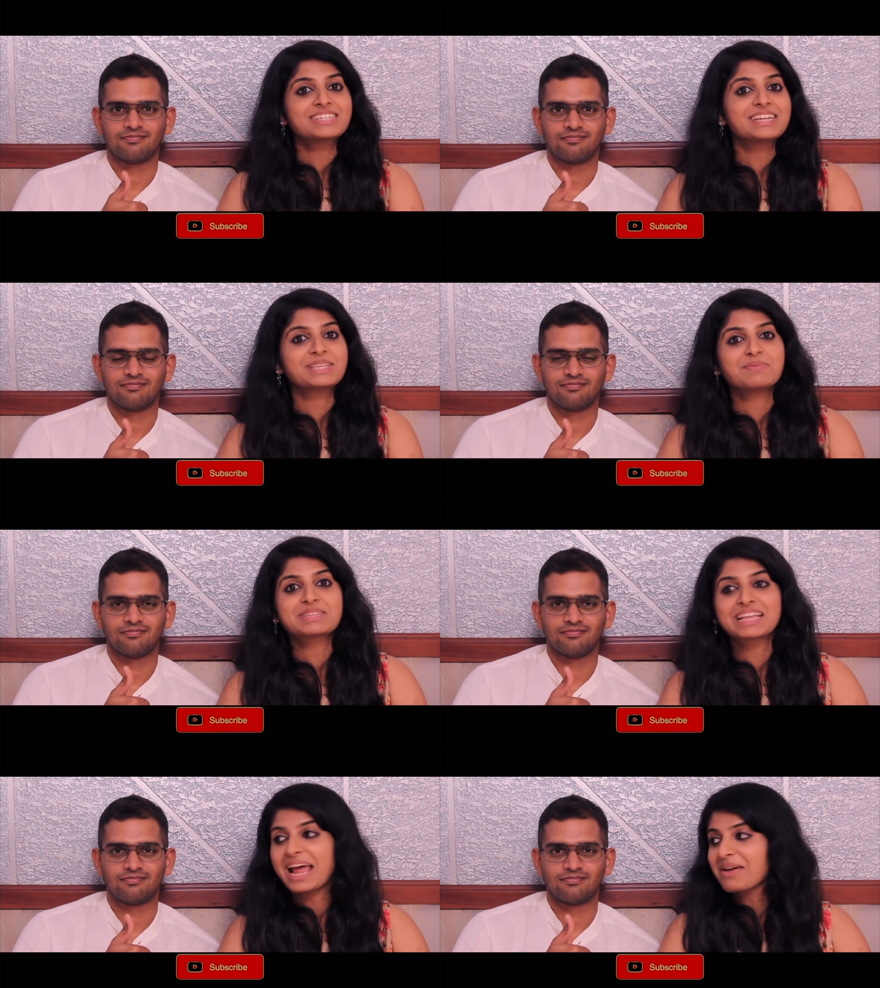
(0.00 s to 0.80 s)
Speaker 1: consider
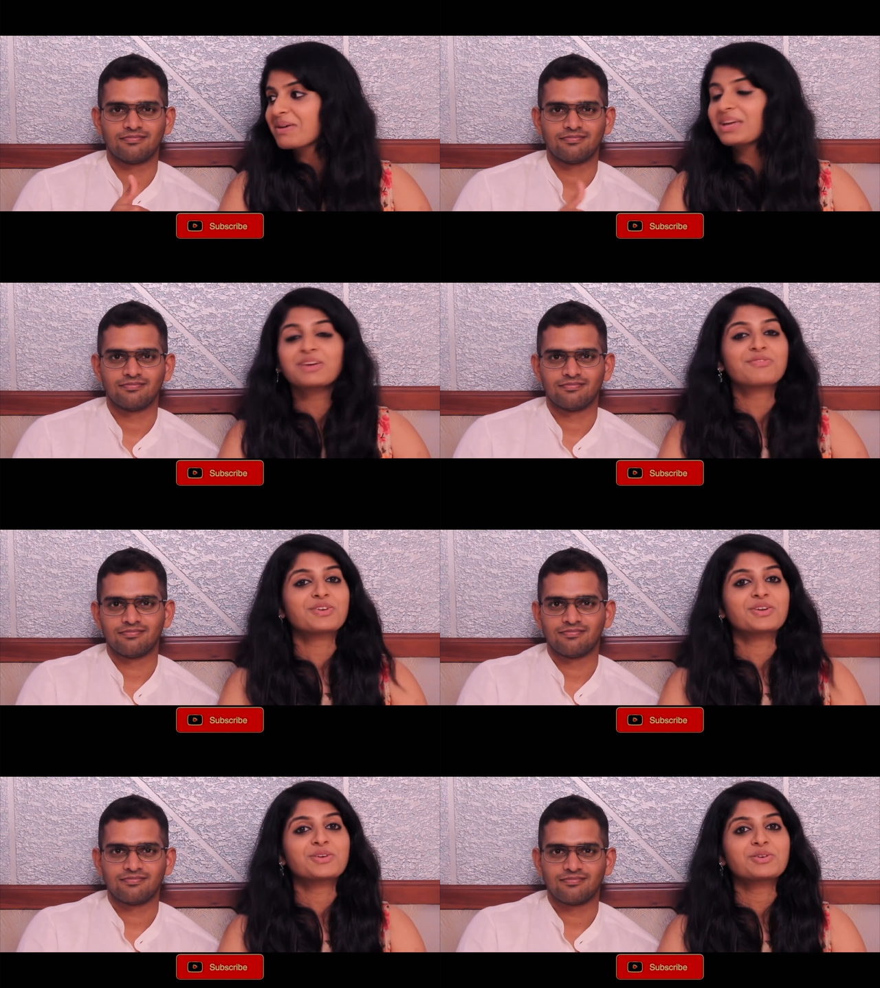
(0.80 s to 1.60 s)
subscribing if
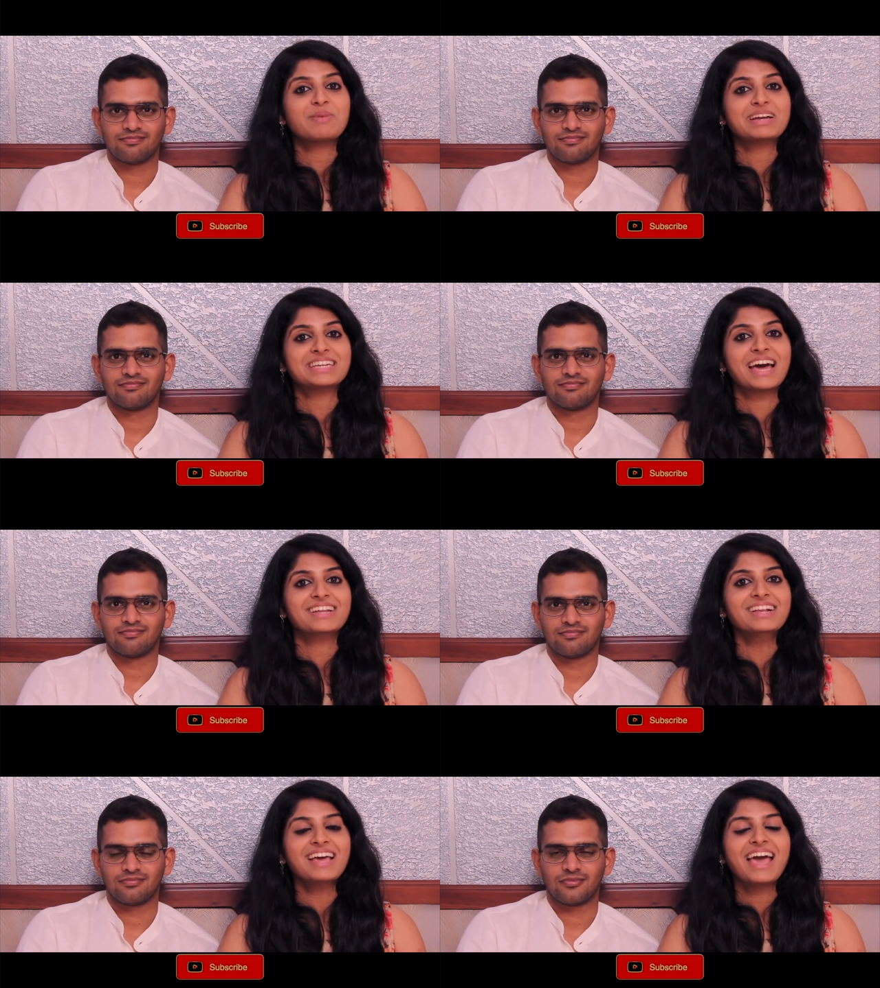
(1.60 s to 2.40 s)
you're new to my
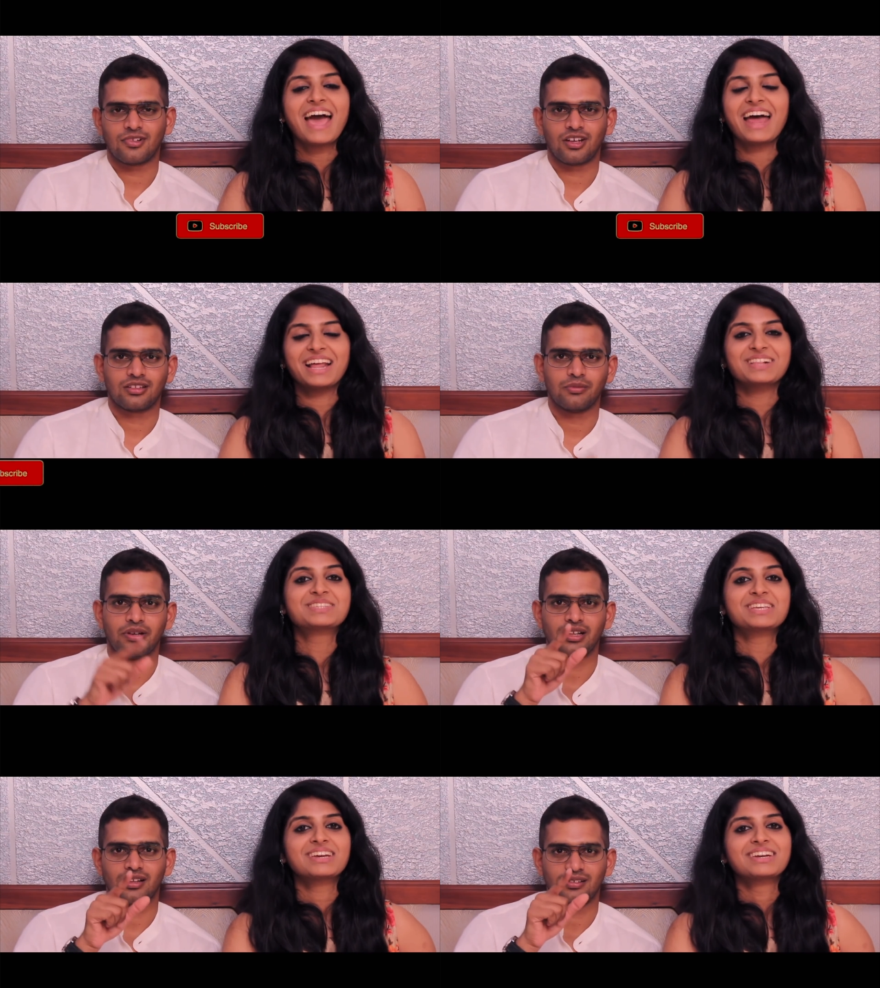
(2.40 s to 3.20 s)
channel and I'll
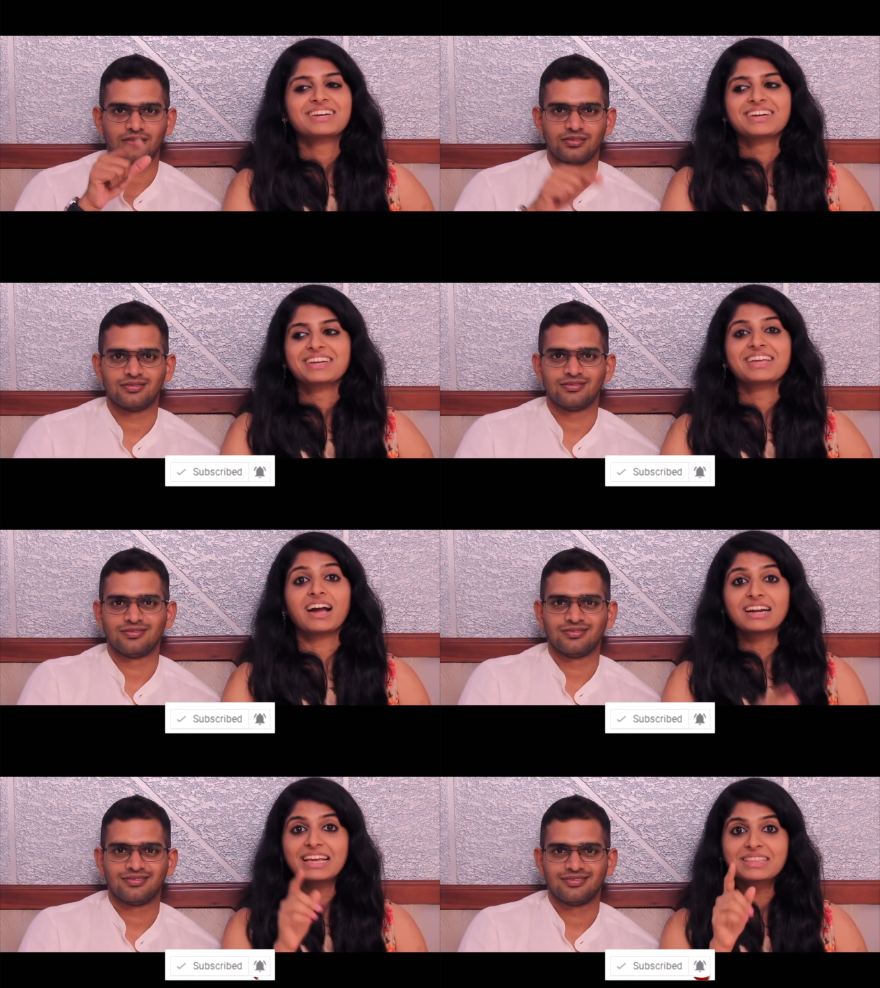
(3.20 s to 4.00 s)
well
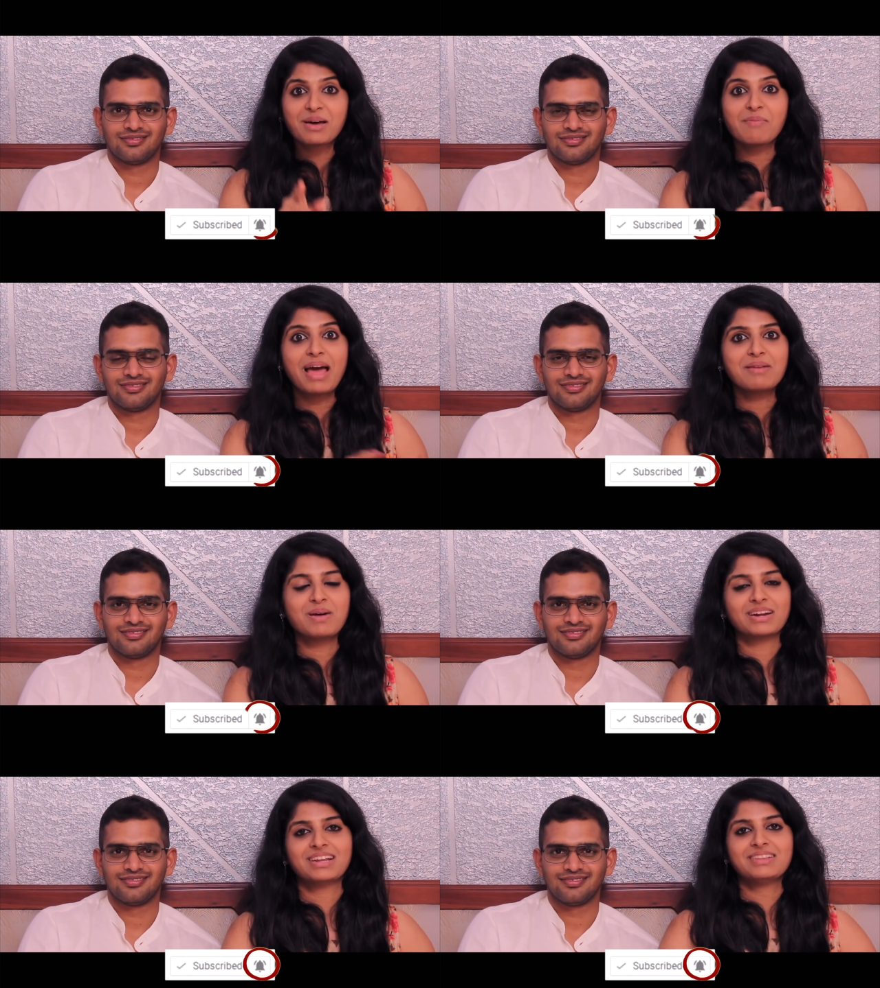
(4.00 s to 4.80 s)
yeah, click the bell
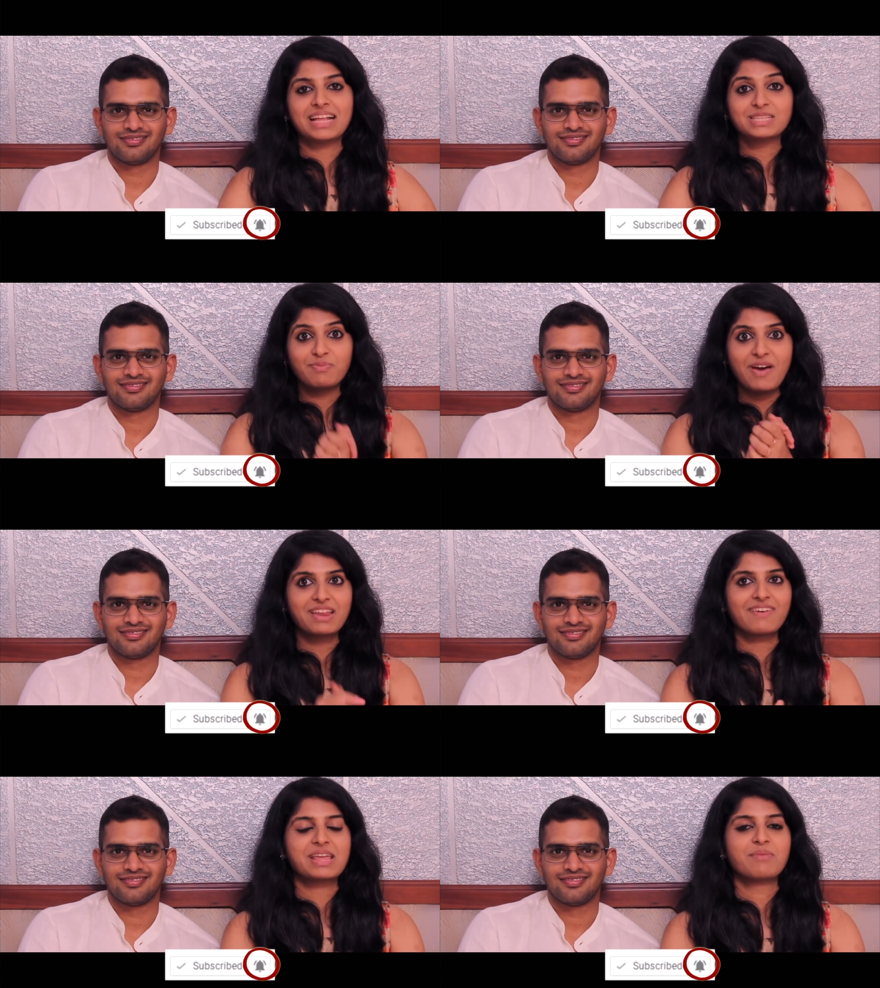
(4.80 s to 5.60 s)
button. That's
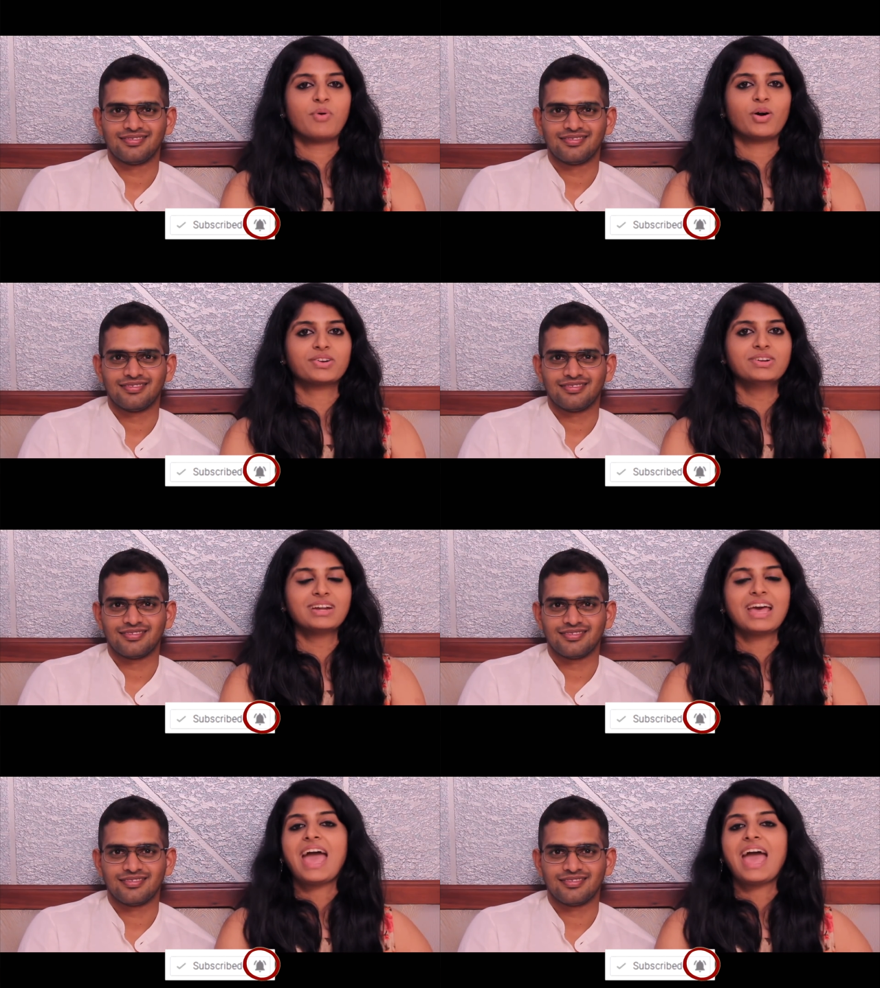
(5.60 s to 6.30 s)
very, very important.